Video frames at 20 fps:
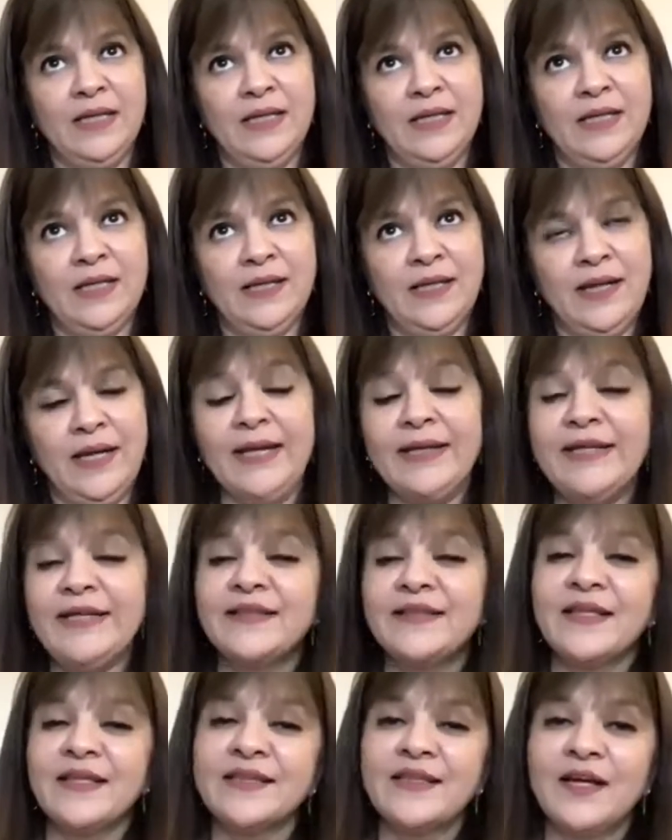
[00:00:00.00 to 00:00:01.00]

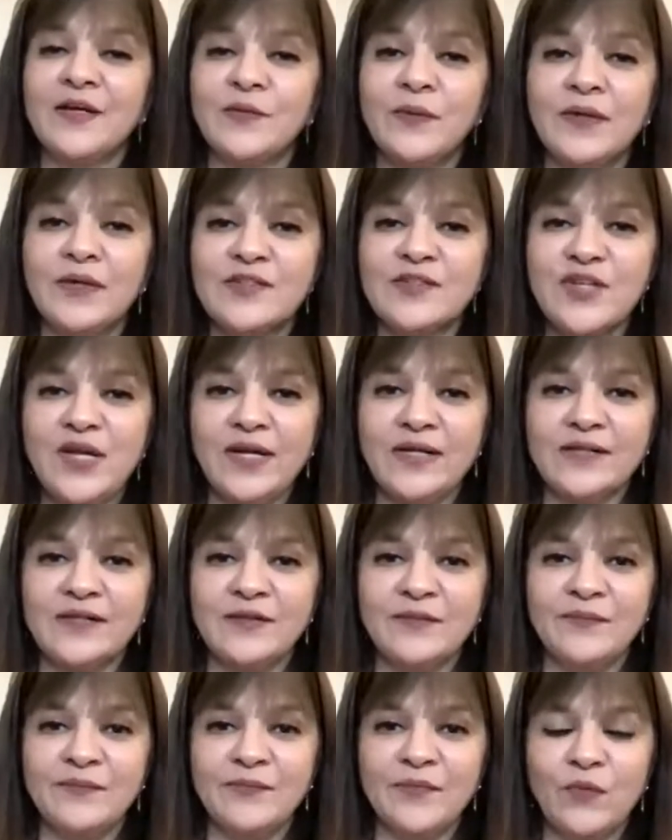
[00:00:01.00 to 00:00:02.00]
Anything that we reject
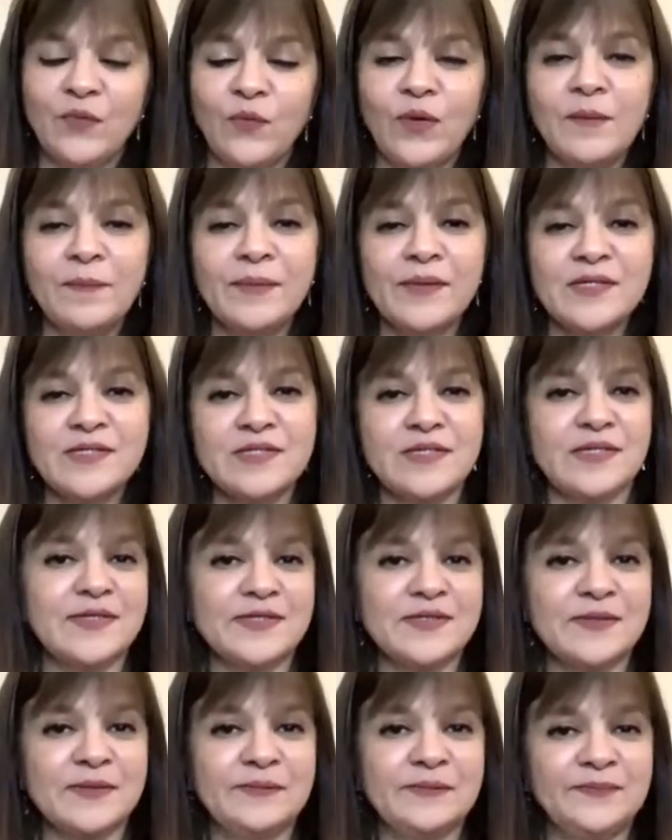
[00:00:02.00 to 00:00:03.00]
will
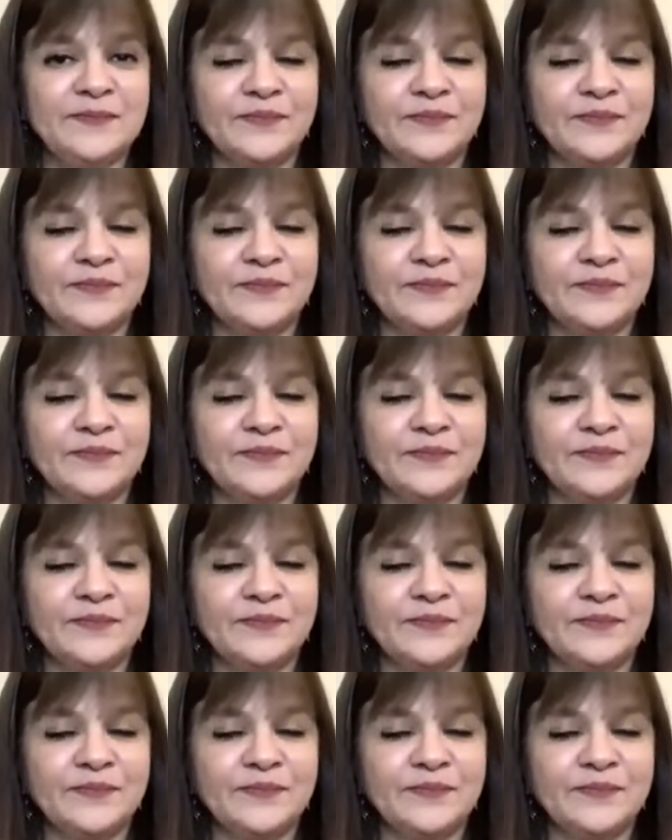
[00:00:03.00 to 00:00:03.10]
persist.